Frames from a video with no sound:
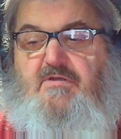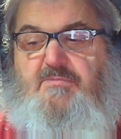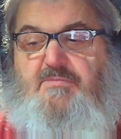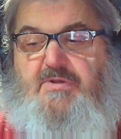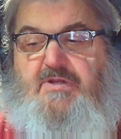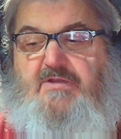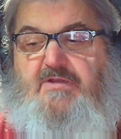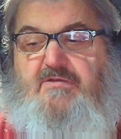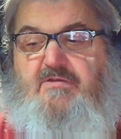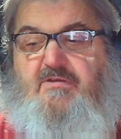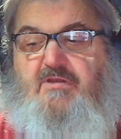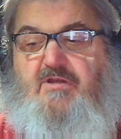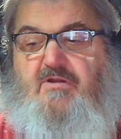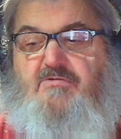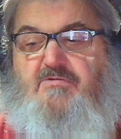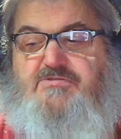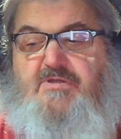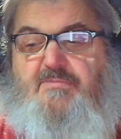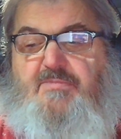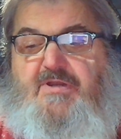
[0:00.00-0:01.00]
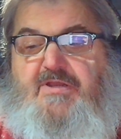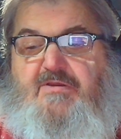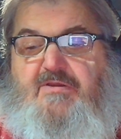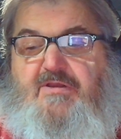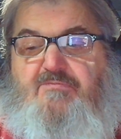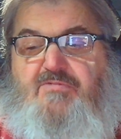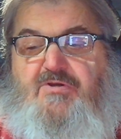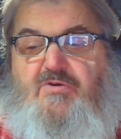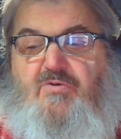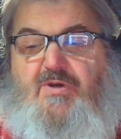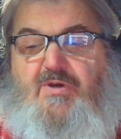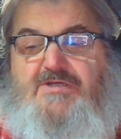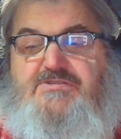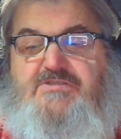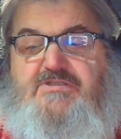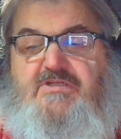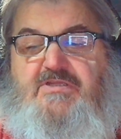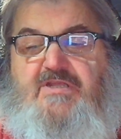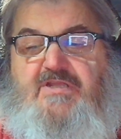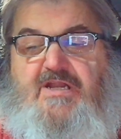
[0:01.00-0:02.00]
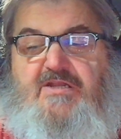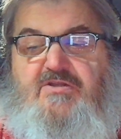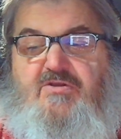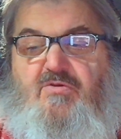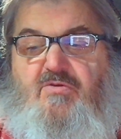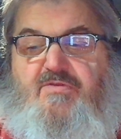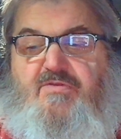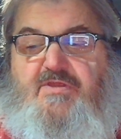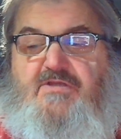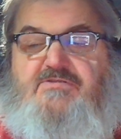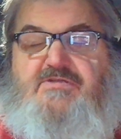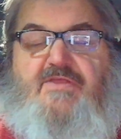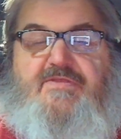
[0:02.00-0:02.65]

But, you know, somebody requested that I do this.